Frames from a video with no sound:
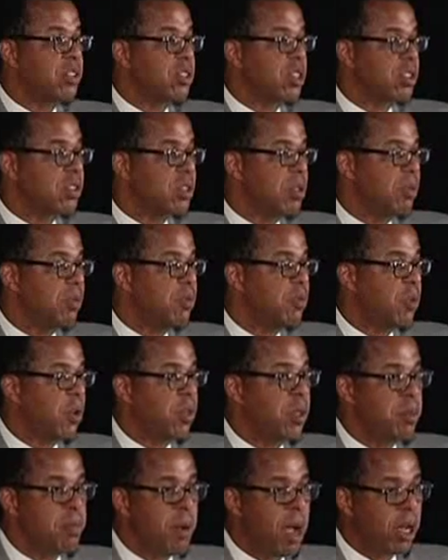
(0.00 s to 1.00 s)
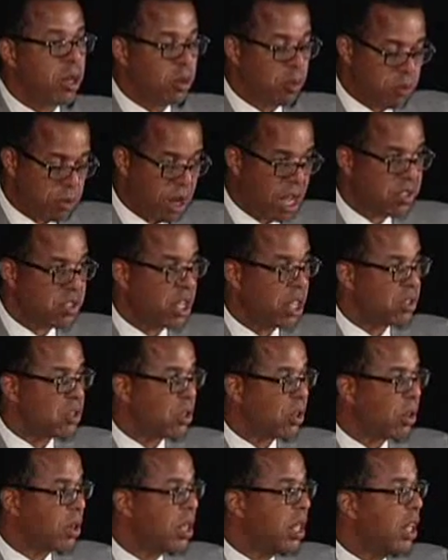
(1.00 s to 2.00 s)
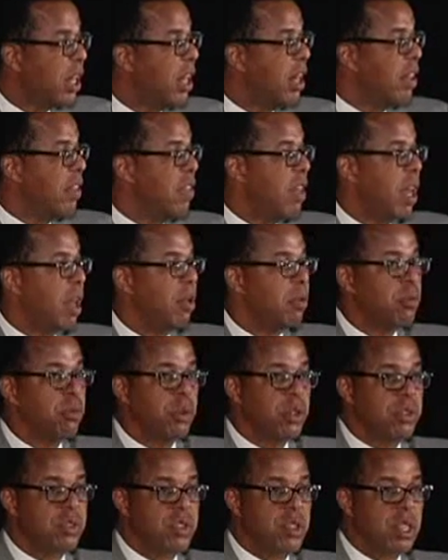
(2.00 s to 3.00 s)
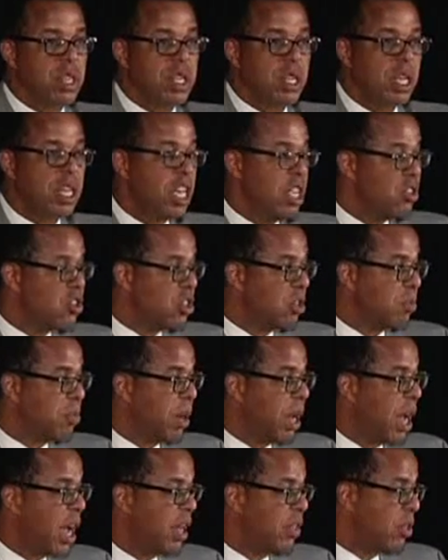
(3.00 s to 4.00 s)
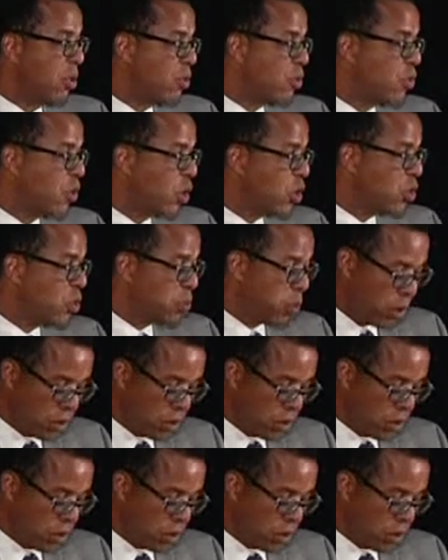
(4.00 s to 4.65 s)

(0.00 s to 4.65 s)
system for the microprocessor that was the engine behind the first